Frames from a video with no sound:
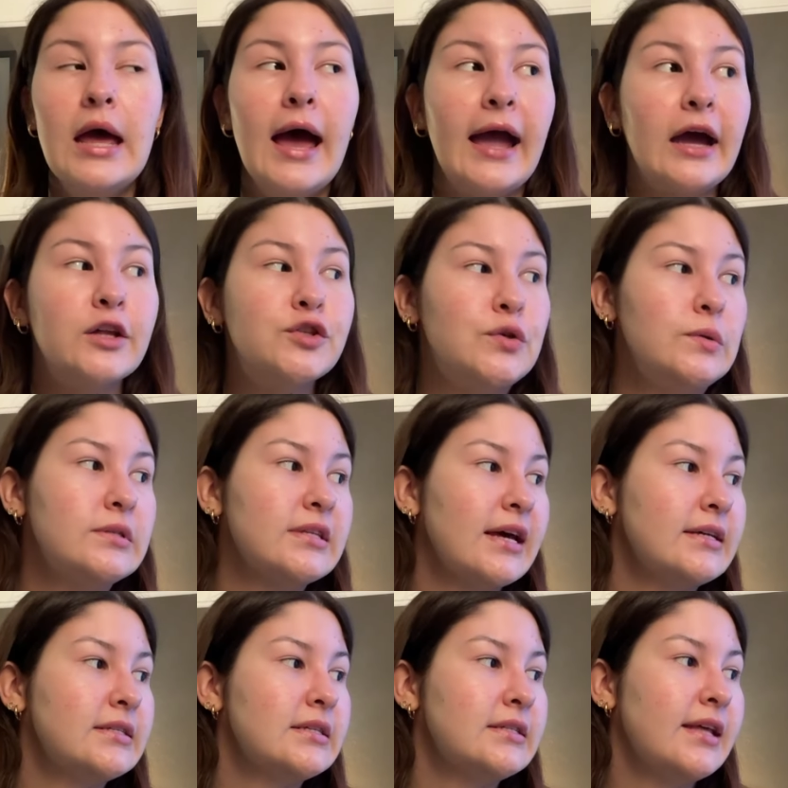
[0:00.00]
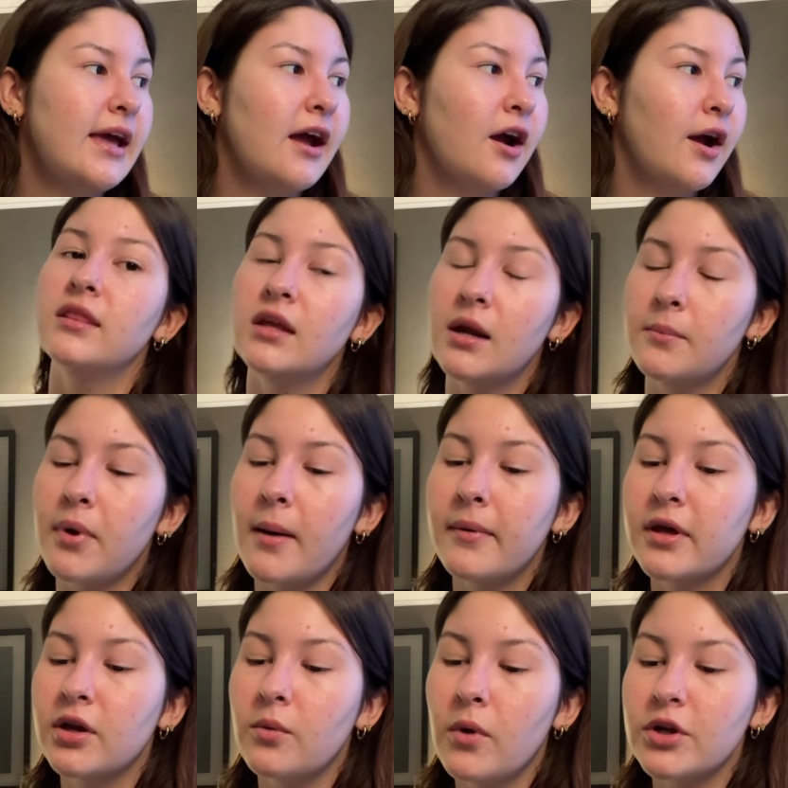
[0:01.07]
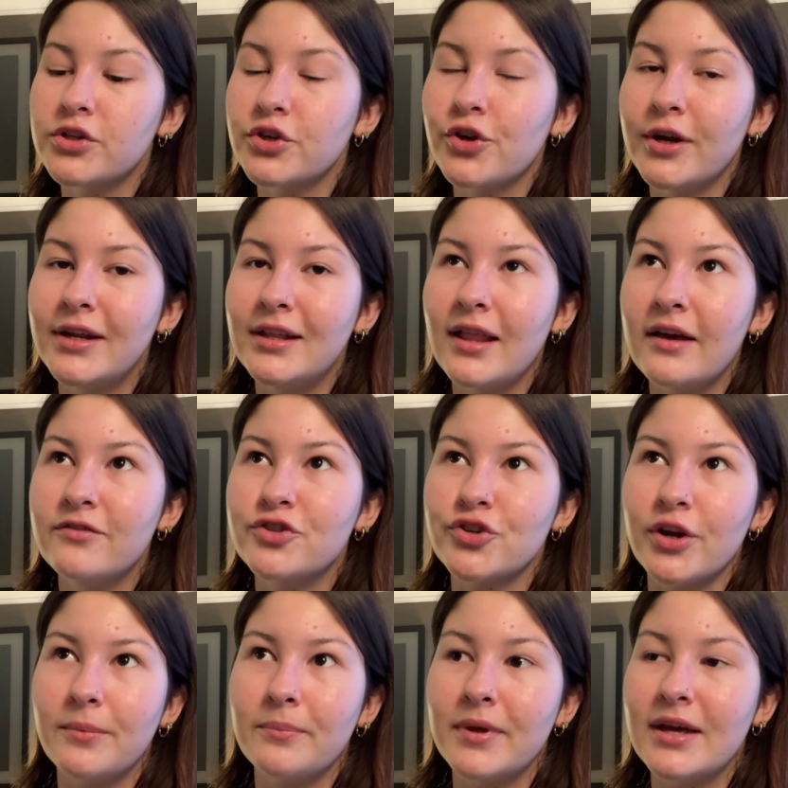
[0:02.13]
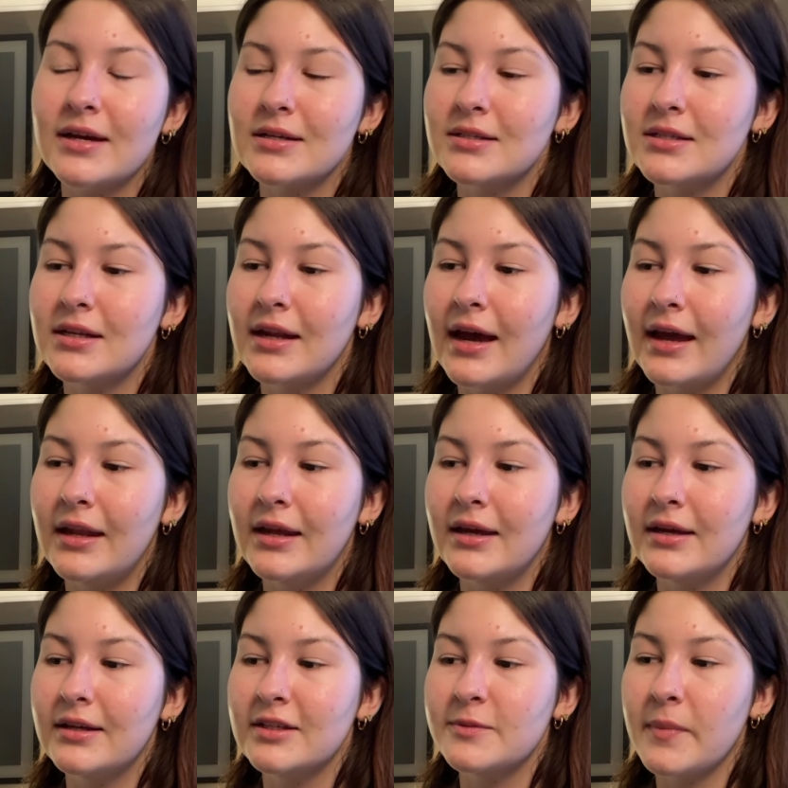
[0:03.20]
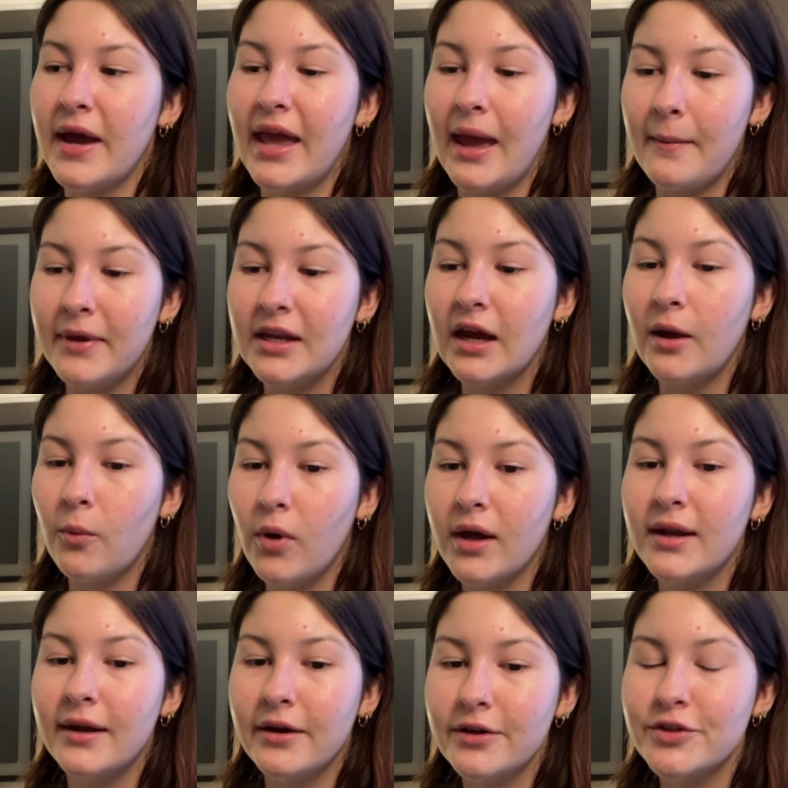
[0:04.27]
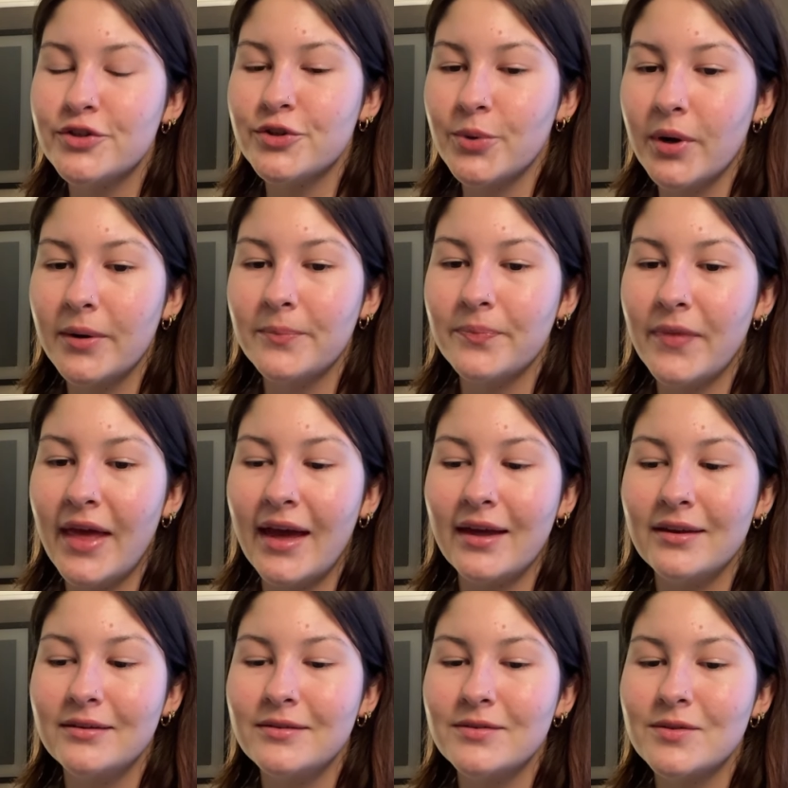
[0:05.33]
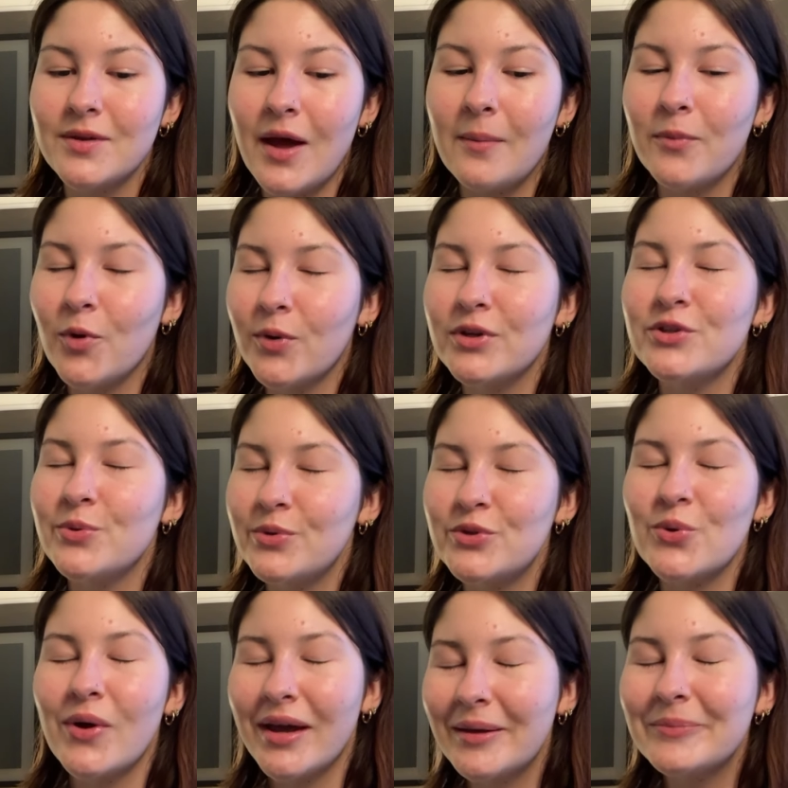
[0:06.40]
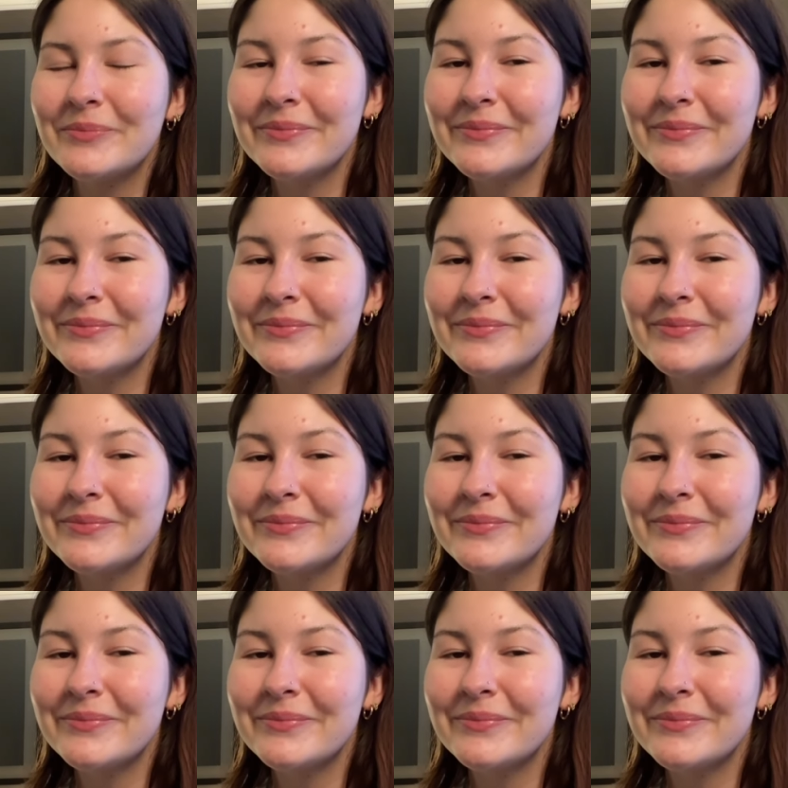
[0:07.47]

I got 2 slices there. And then I'm probably gonna watch a Granny live stream because tonight is Miami Night 1 Eras Tour and I'm going to enjoy it.